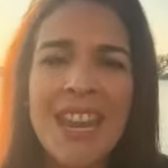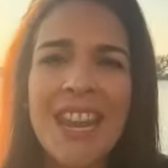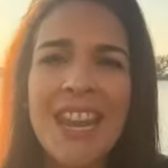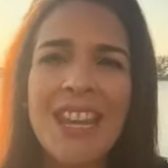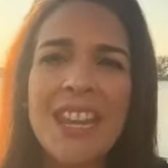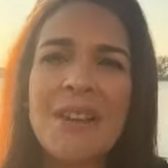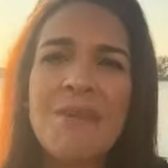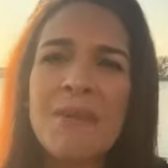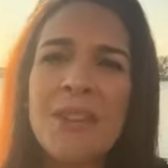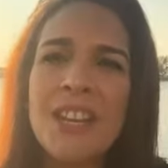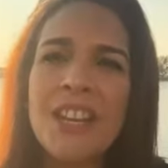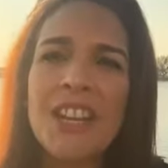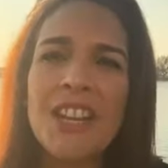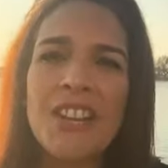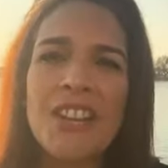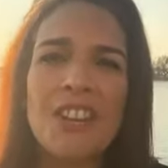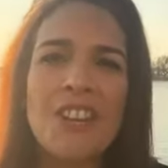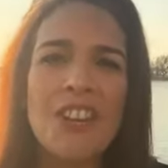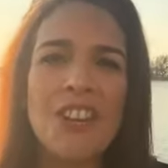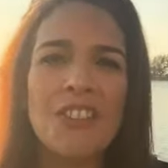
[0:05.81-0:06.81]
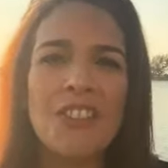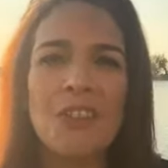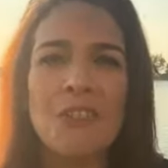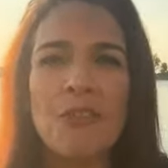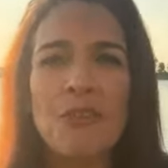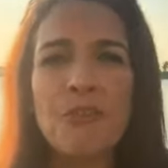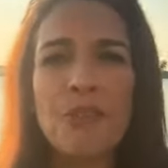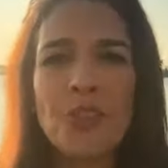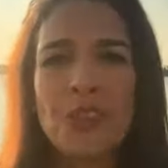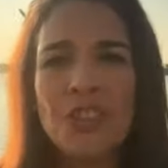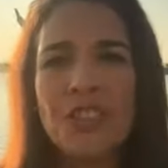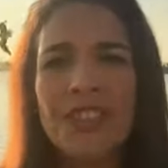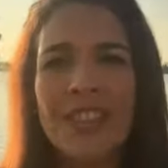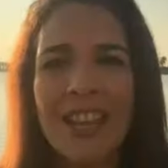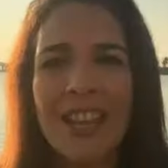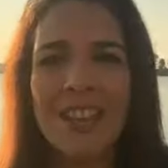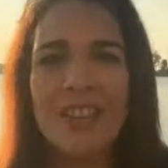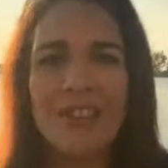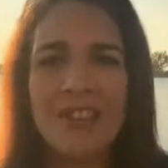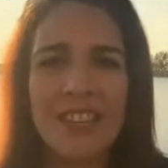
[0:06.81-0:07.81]
and I'm here on the first
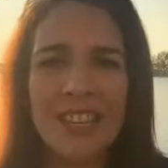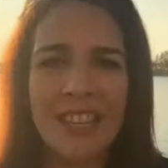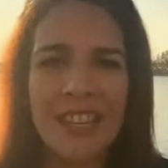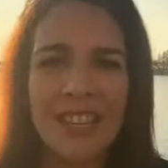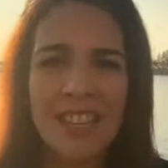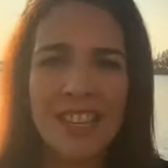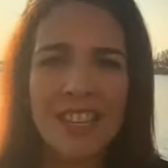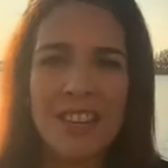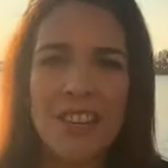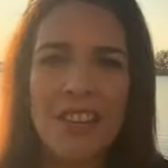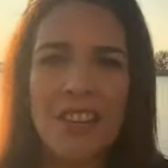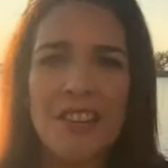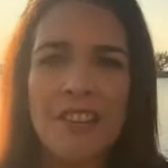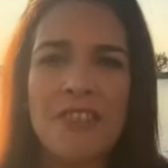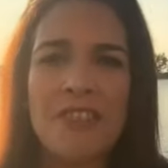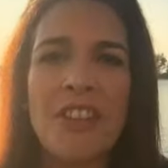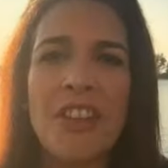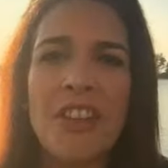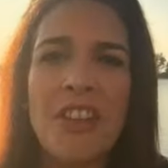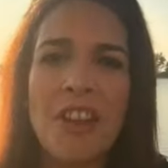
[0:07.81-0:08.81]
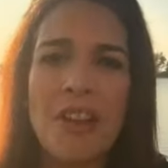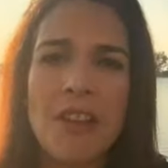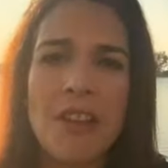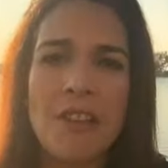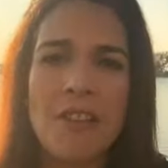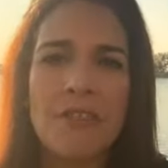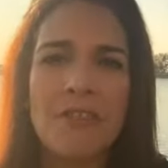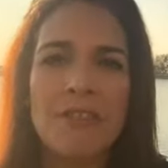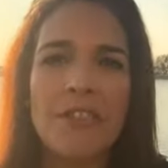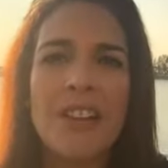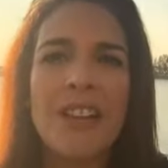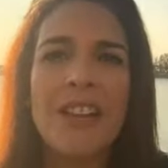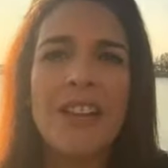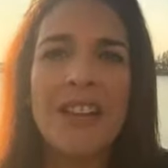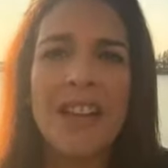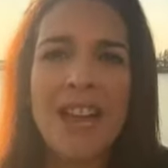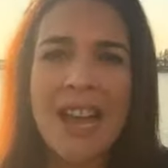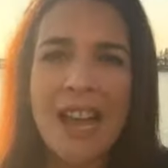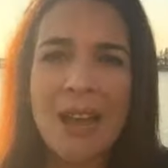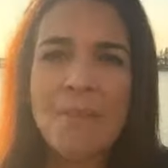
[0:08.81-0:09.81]
day of the kickoff of
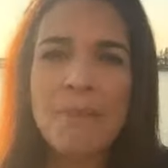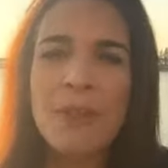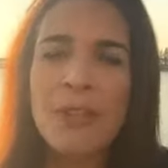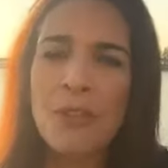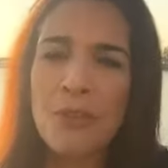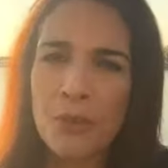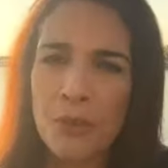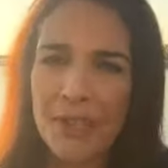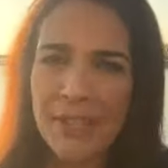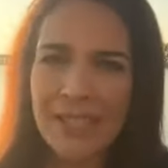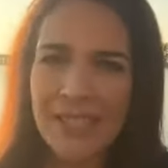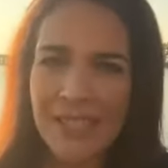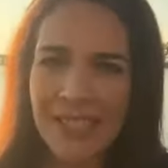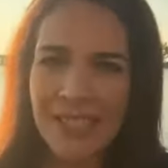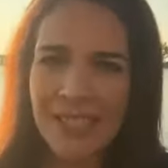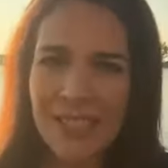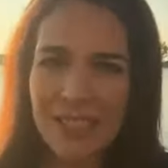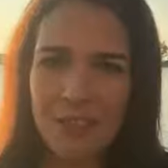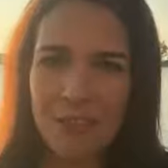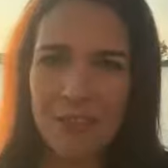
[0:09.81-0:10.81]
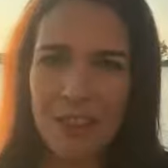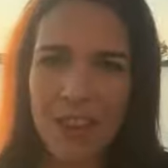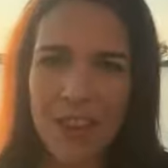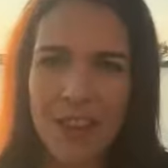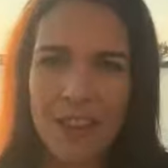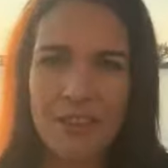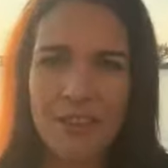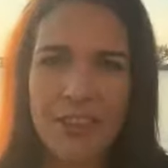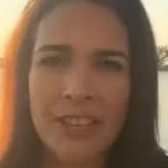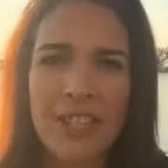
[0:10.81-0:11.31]
Happy 365.